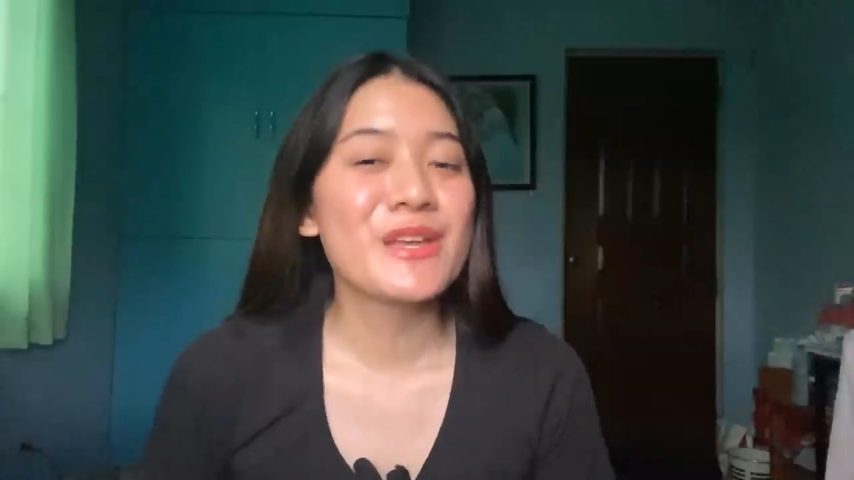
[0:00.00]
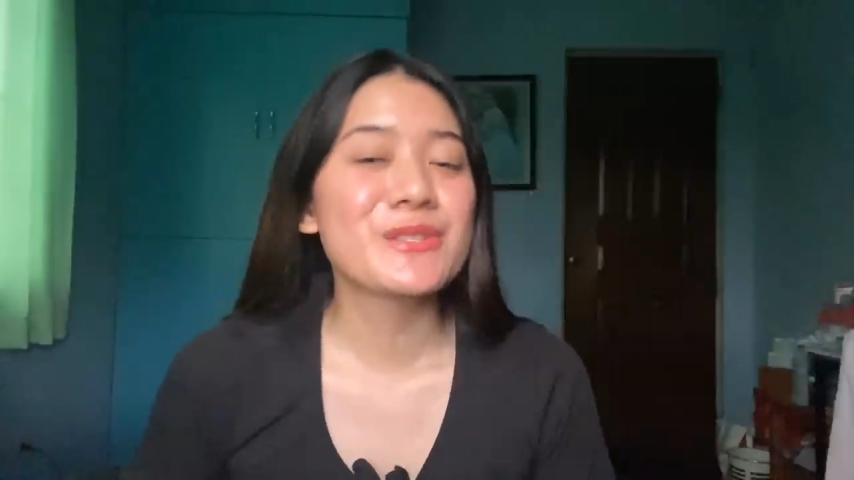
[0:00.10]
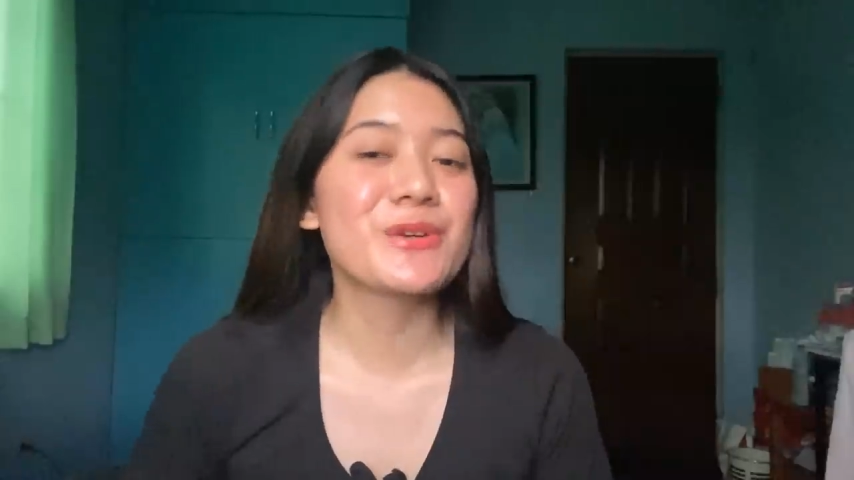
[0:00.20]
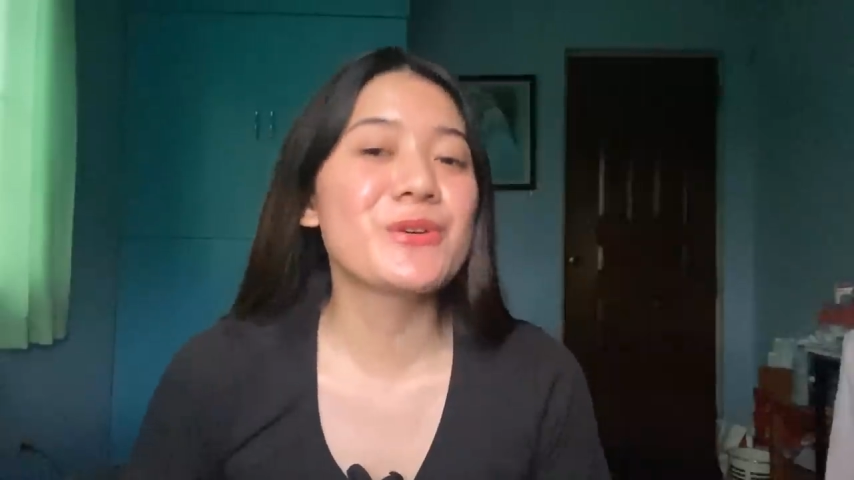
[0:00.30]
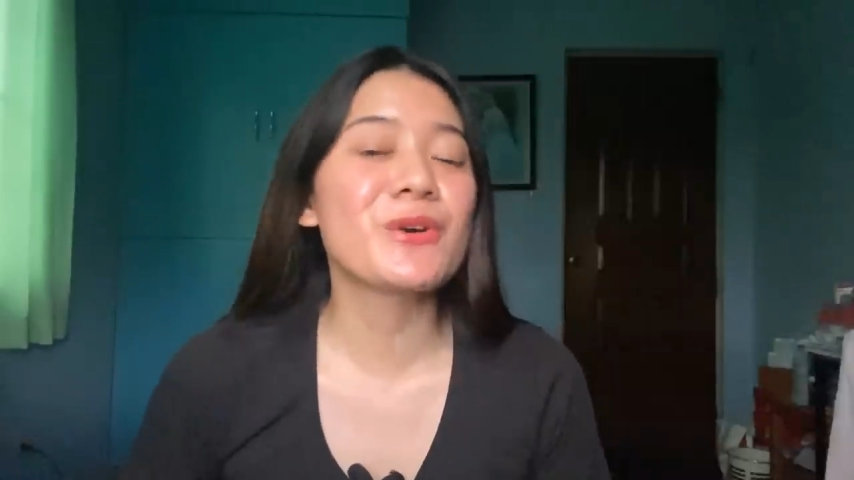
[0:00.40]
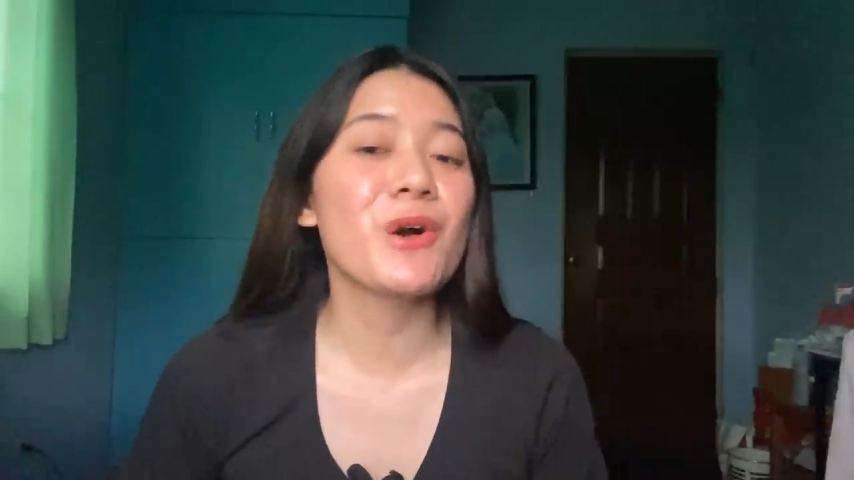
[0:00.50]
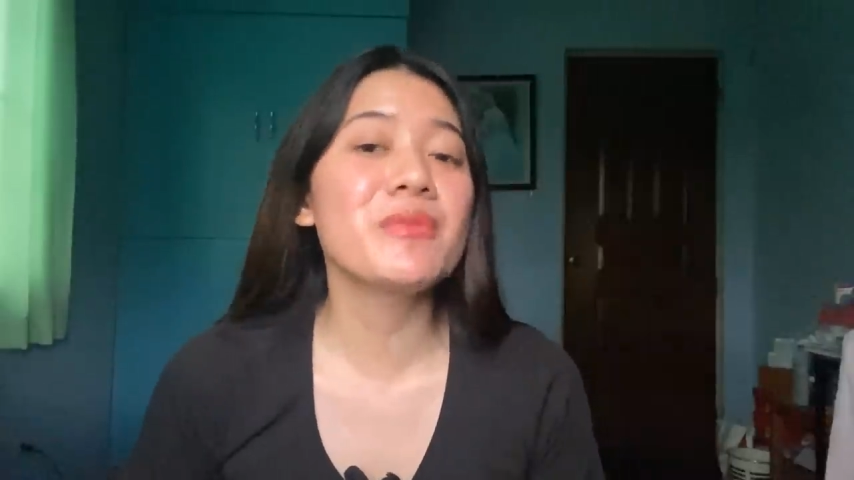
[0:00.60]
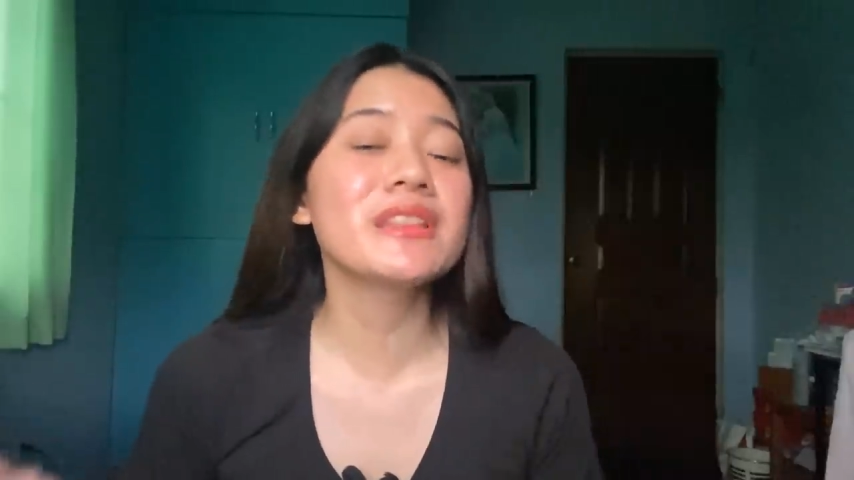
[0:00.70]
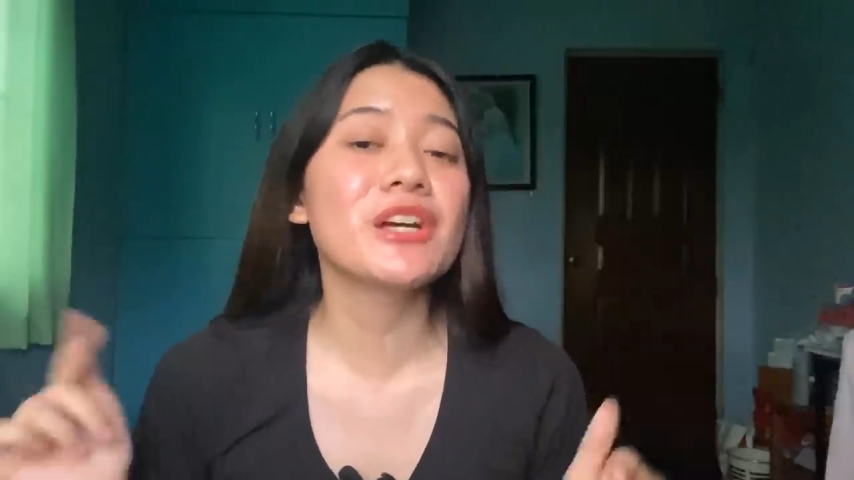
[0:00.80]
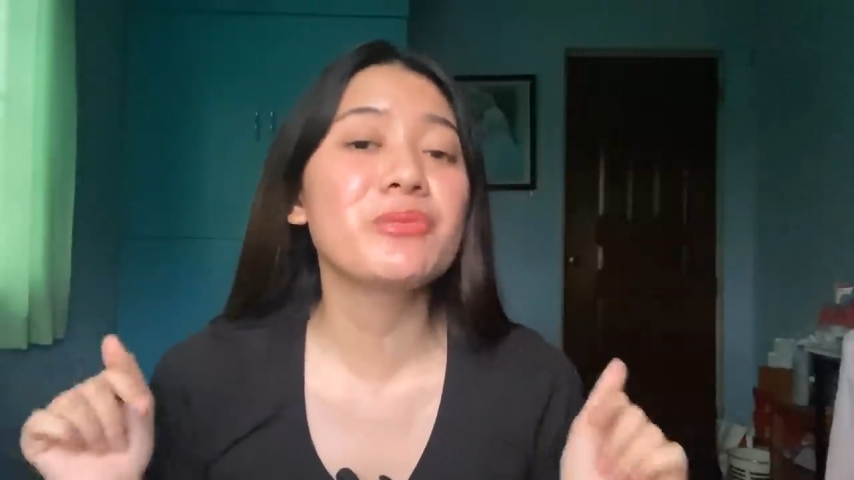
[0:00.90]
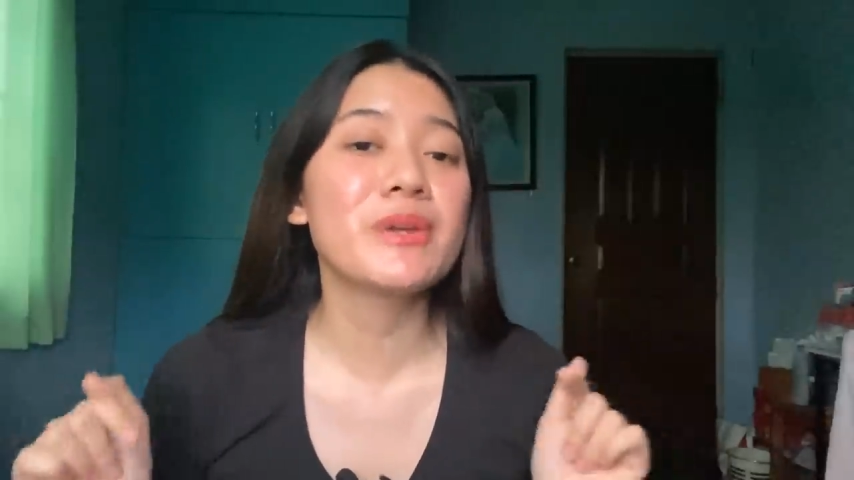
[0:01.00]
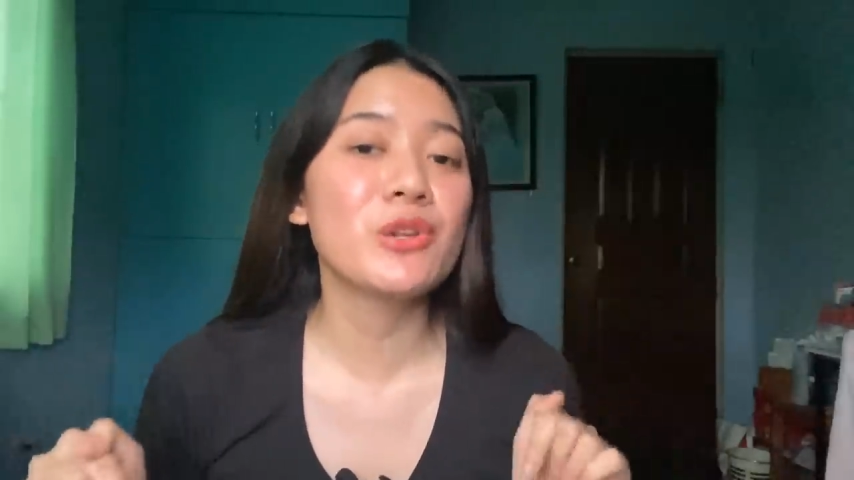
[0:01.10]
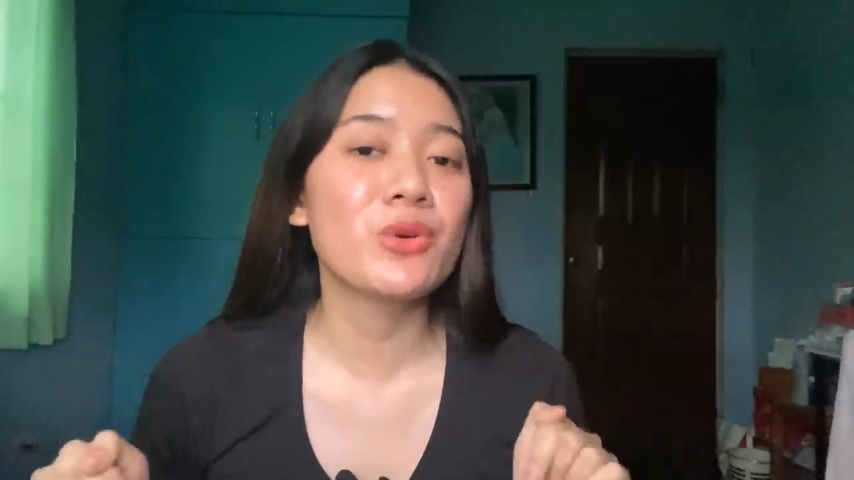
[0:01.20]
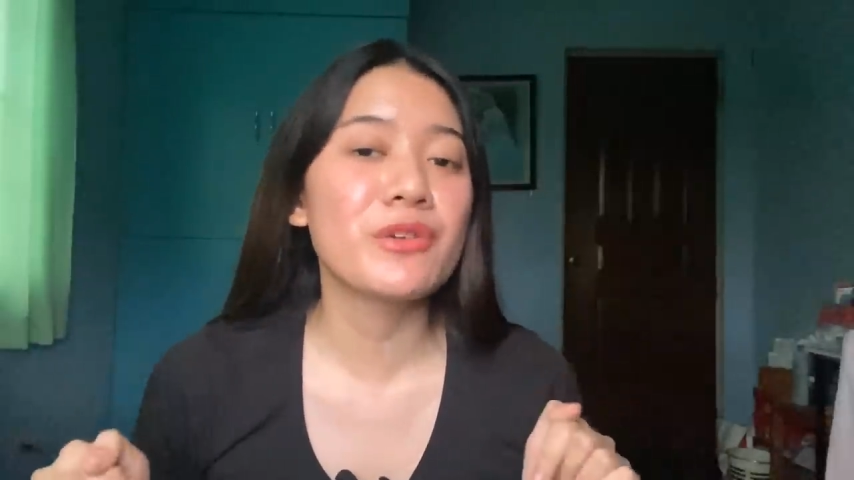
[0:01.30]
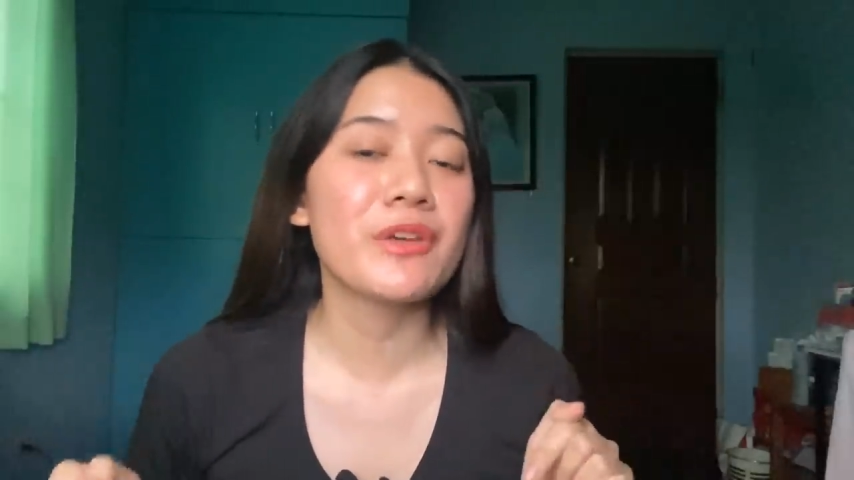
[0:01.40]
So comment down
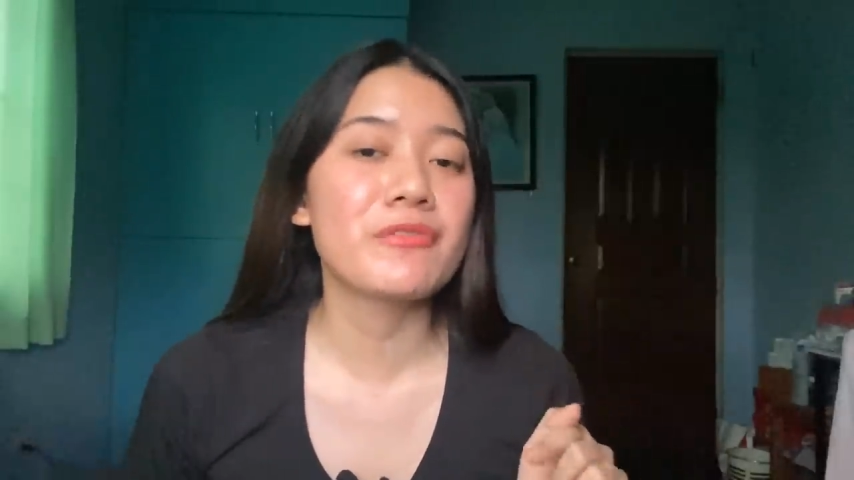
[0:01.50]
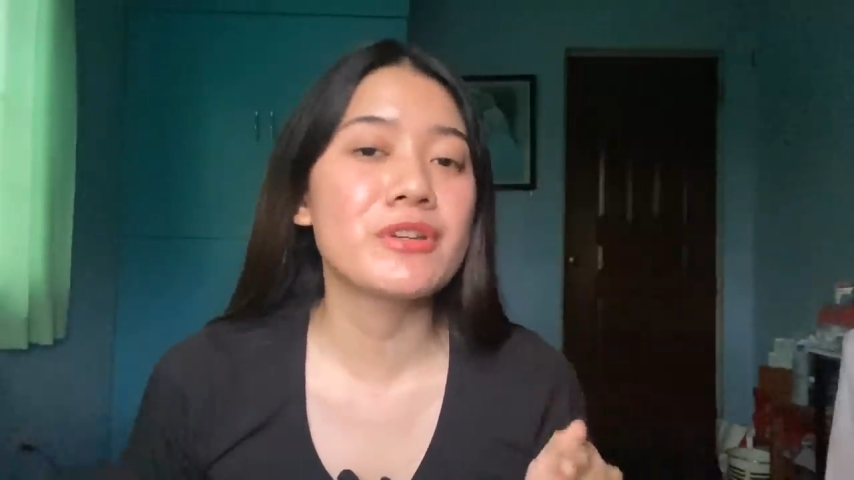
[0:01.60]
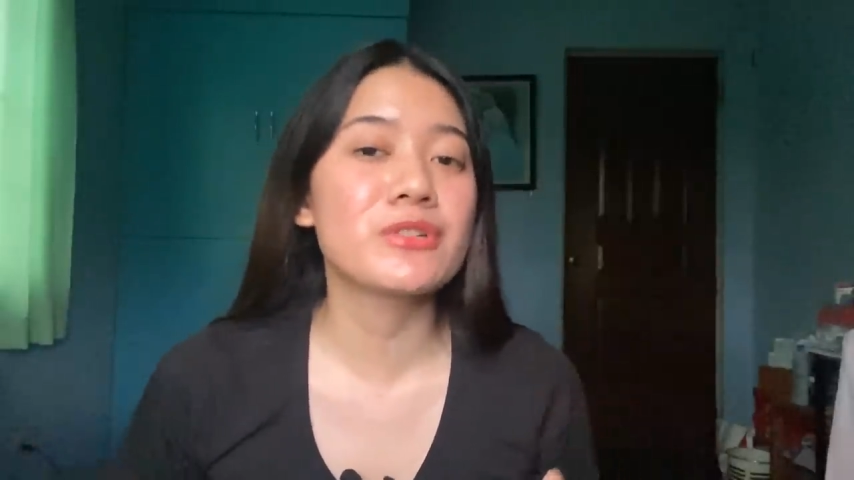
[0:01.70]
below if ever